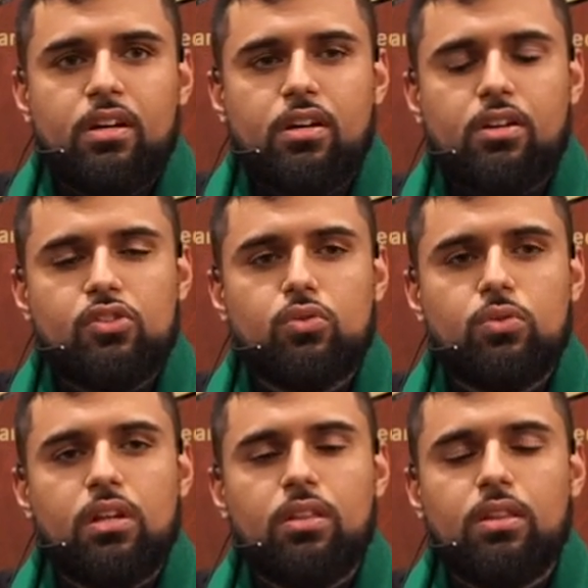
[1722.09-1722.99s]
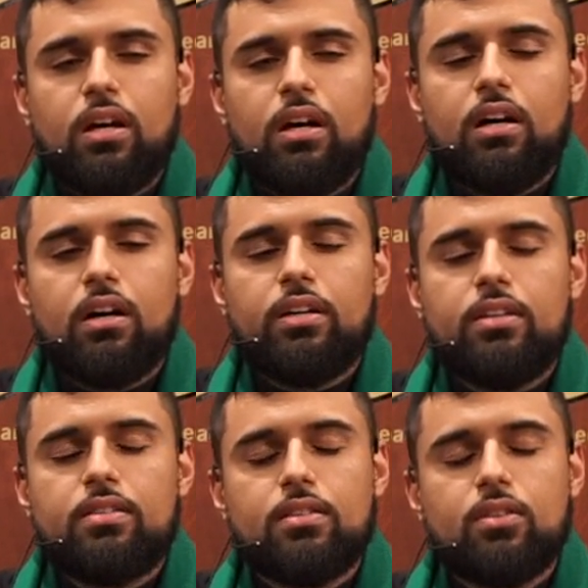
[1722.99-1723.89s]
Rasulullah,
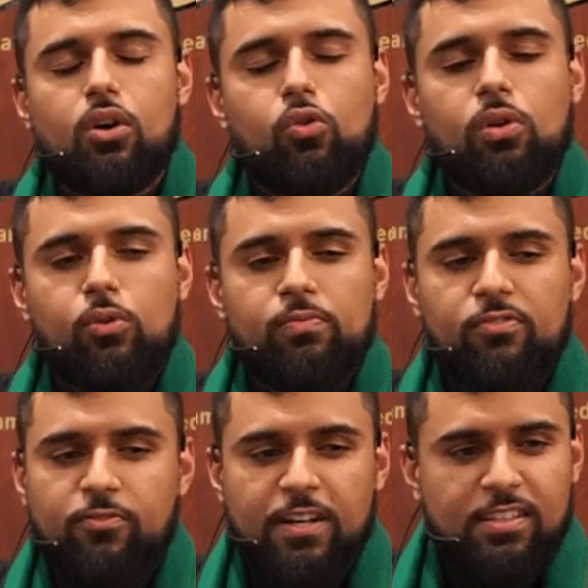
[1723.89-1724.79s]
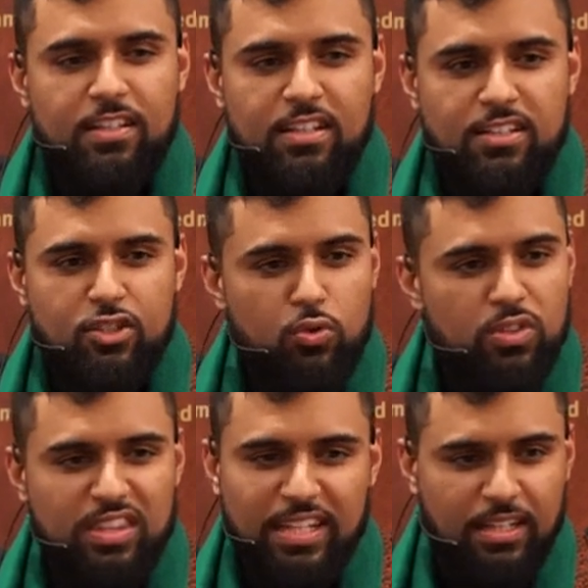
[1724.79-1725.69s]
he says, Oh Umm Fadl,
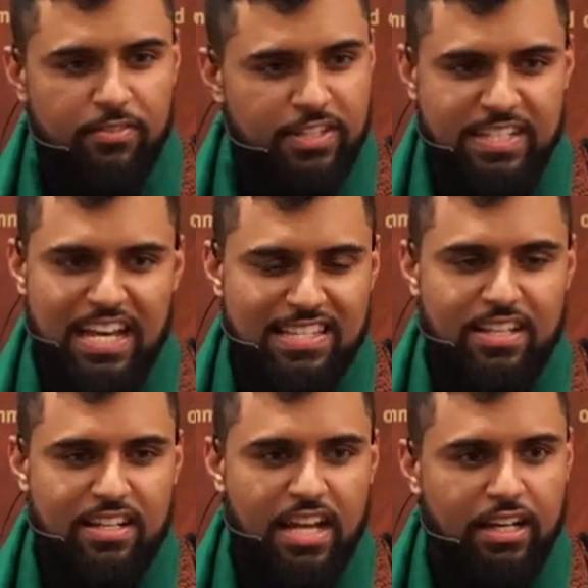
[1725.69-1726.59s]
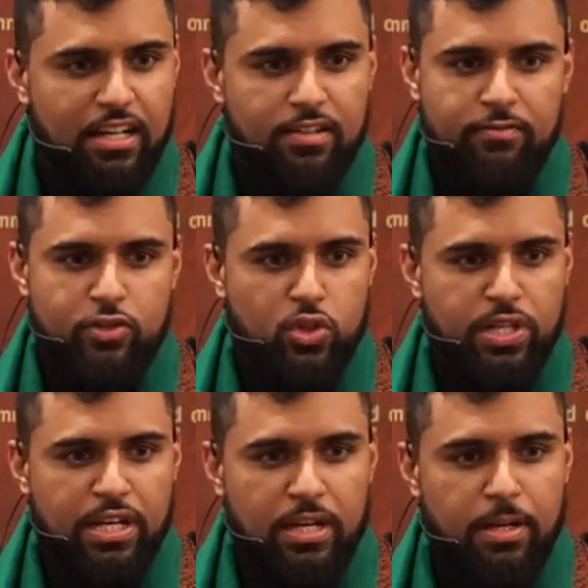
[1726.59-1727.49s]
don't think of it as a negative
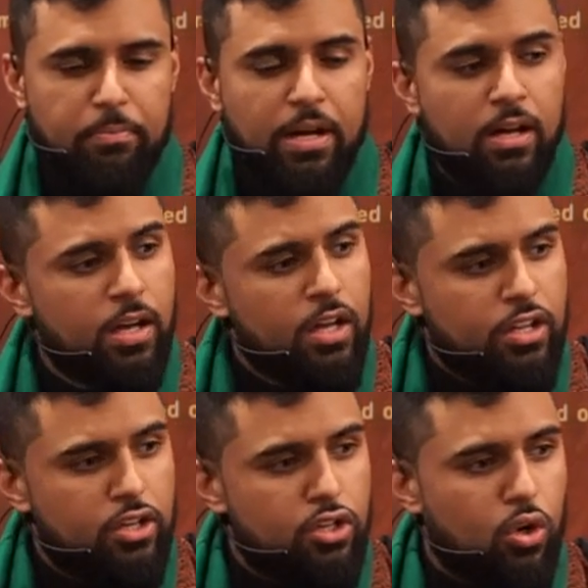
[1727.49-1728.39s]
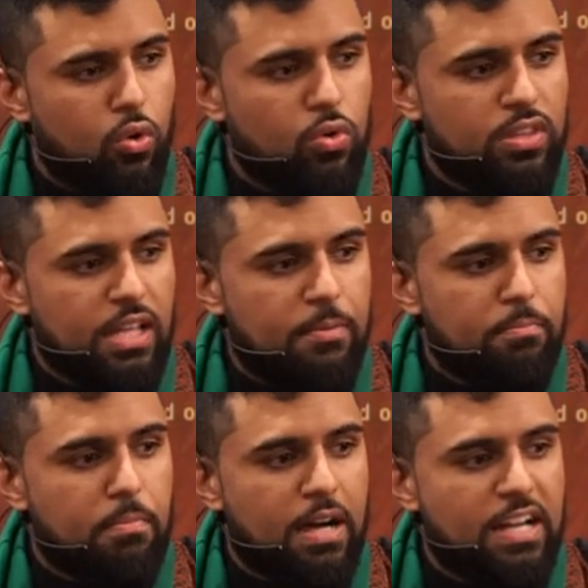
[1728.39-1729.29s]
dream. Know
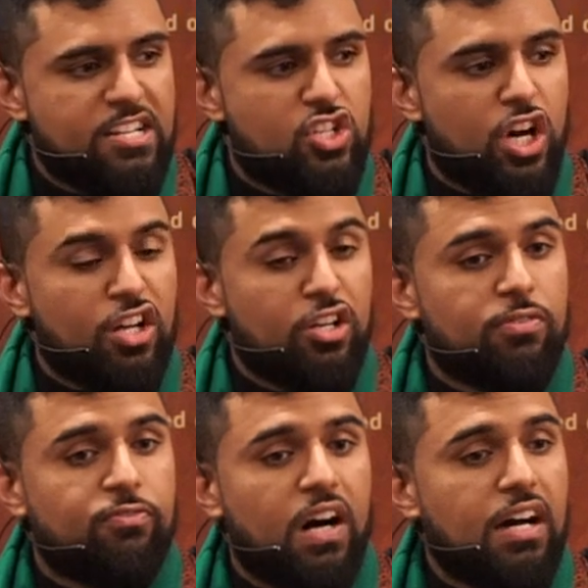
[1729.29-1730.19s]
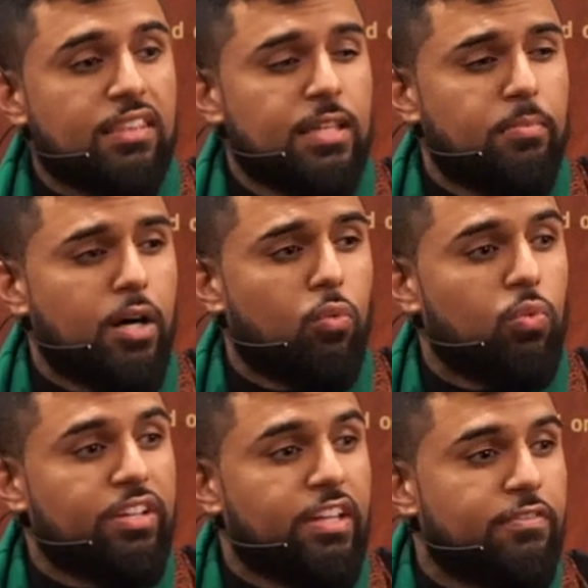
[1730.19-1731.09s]
that my daughter Fatima
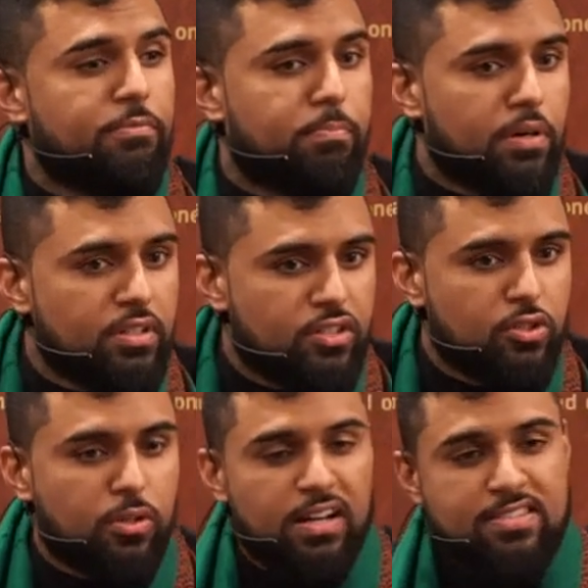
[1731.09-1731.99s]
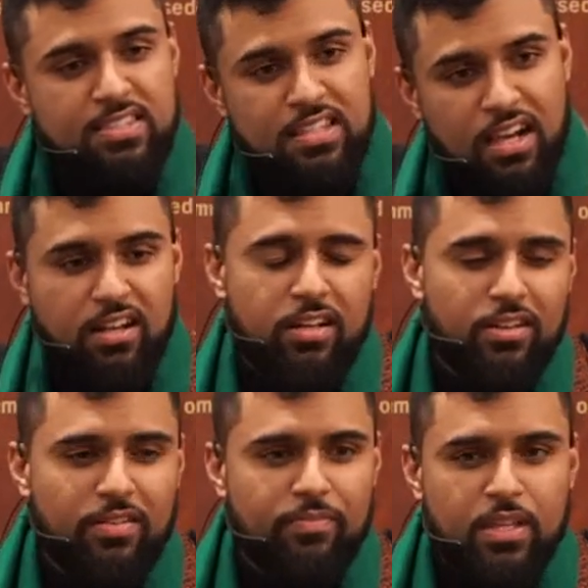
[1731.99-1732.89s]
will give birth to a
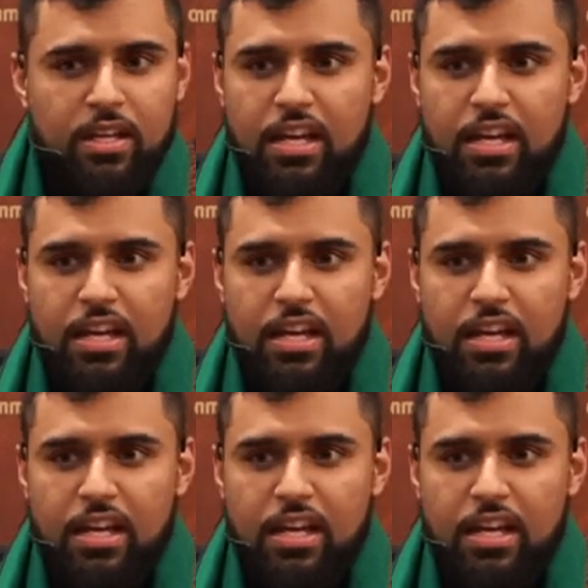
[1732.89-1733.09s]
son.